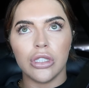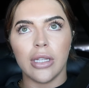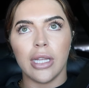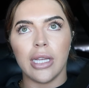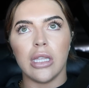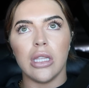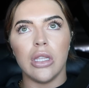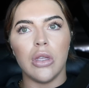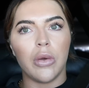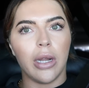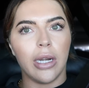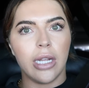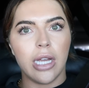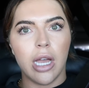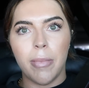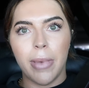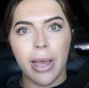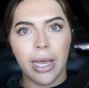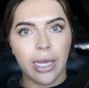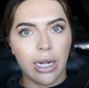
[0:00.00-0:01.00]
Like, you can
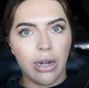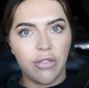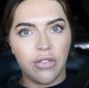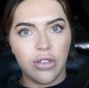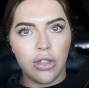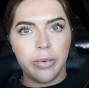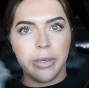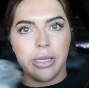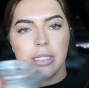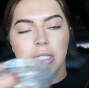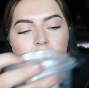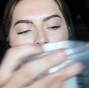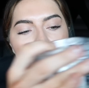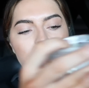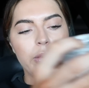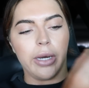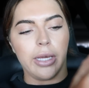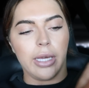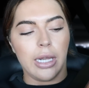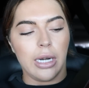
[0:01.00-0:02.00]
come back in a few weeks if you
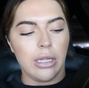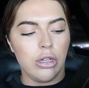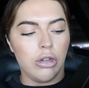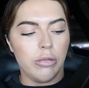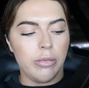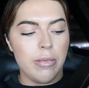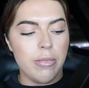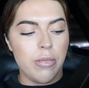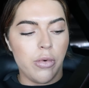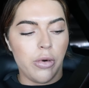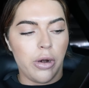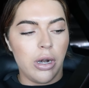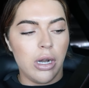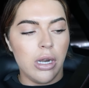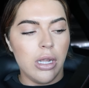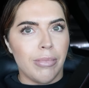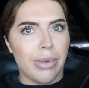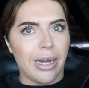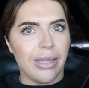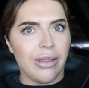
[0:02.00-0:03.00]
wanna get a little bit more.
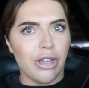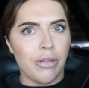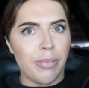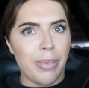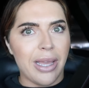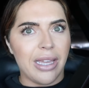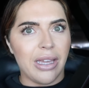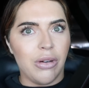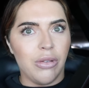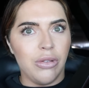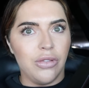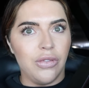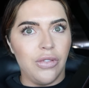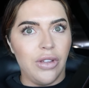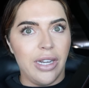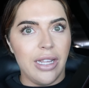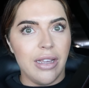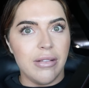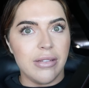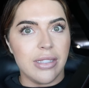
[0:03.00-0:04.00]
But I look back at old
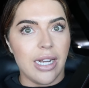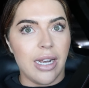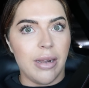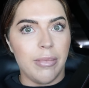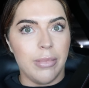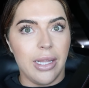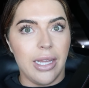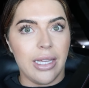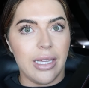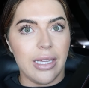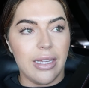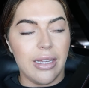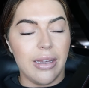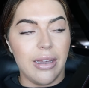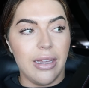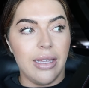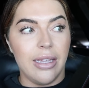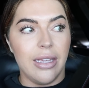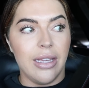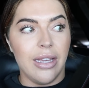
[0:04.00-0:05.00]
videos and I'm like,
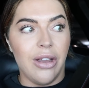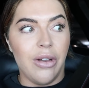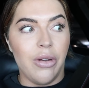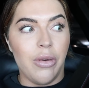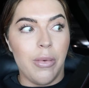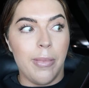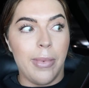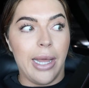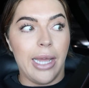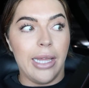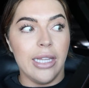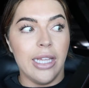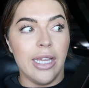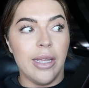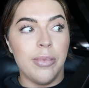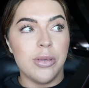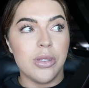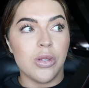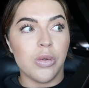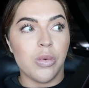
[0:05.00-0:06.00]
yo, my
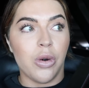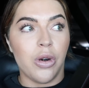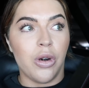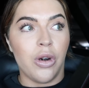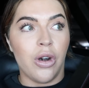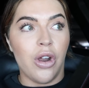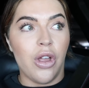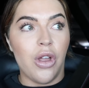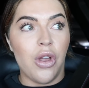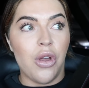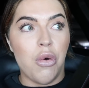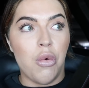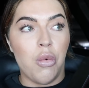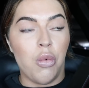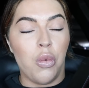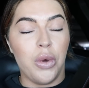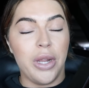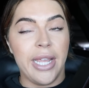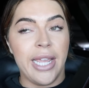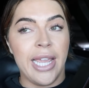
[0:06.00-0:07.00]
lips were
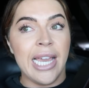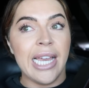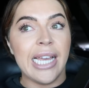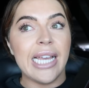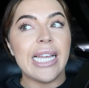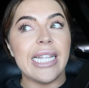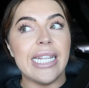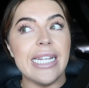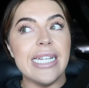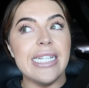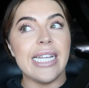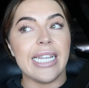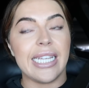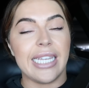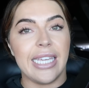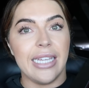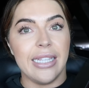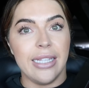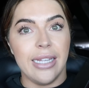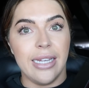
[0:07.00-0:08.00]

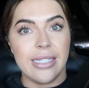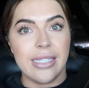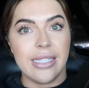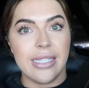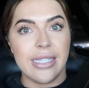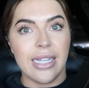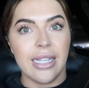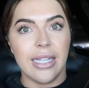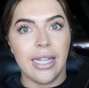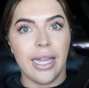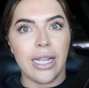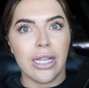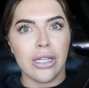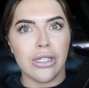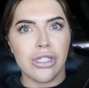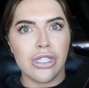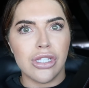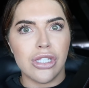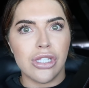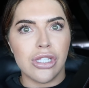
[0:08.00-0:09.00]
ridiculous. Like,
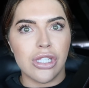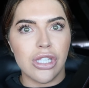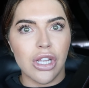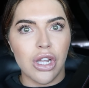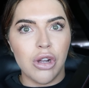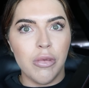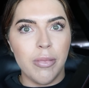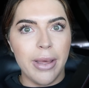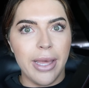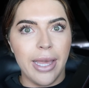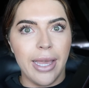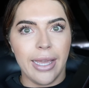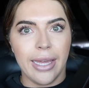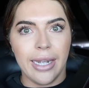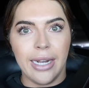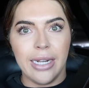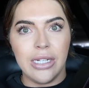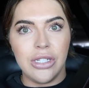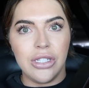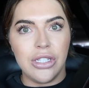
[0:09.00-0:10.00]
so big,
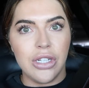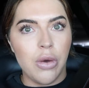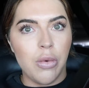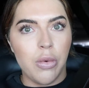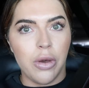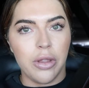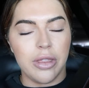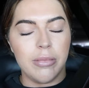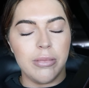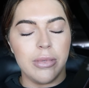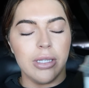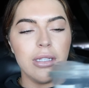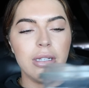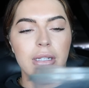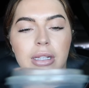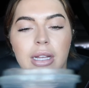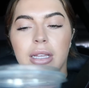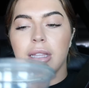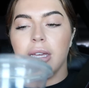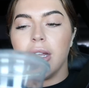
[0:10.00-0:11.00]
and I don't want them to
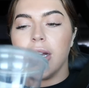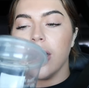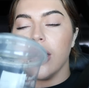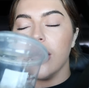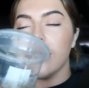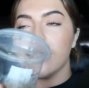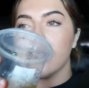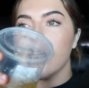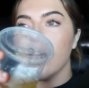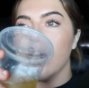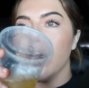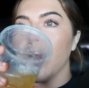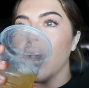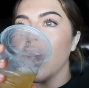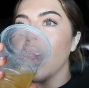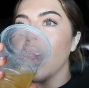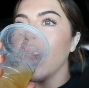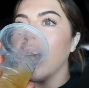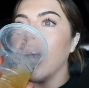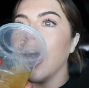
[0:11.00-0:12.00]
look like that again. So
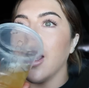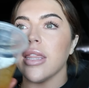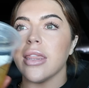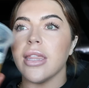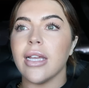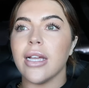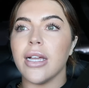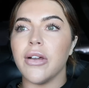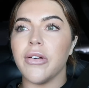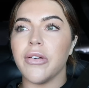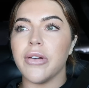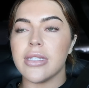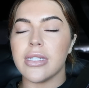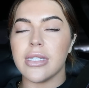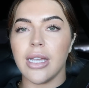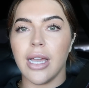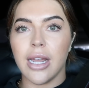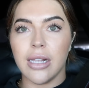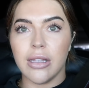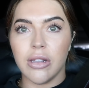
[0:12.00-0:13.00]
I think I
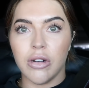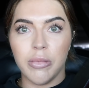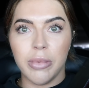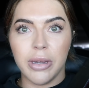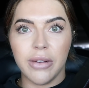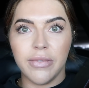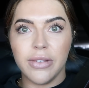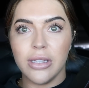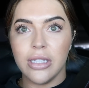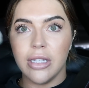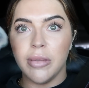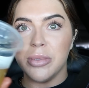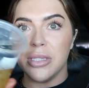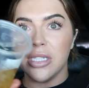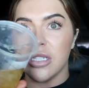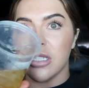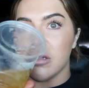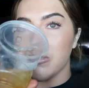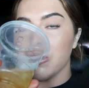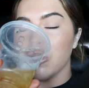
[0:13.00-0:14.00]
honestly had a little bit of lip
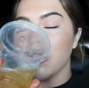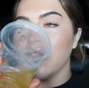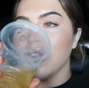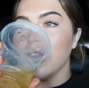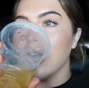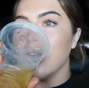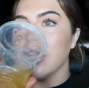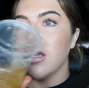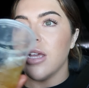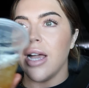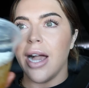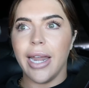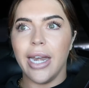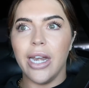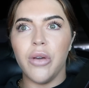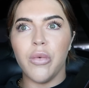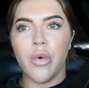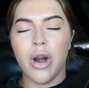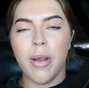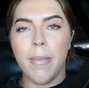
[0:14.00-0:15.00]
dysmorphia. I
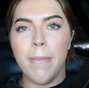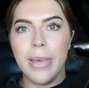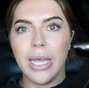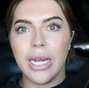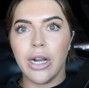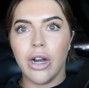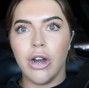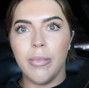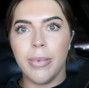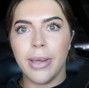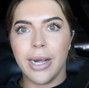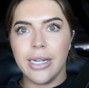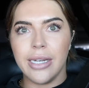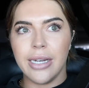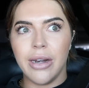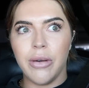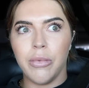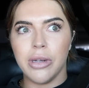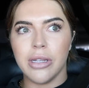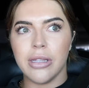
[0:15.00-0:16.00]
didn't want them bigger, but I
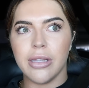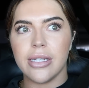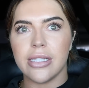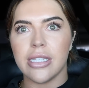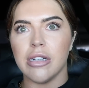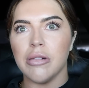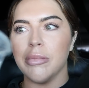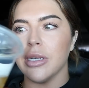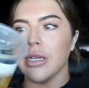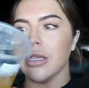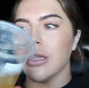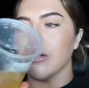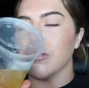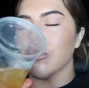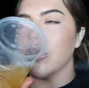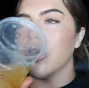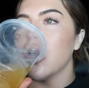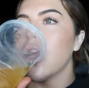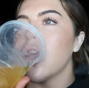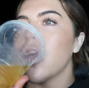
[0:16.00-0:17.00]
didn't realize how big they
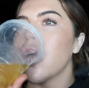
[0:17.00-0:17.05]
were.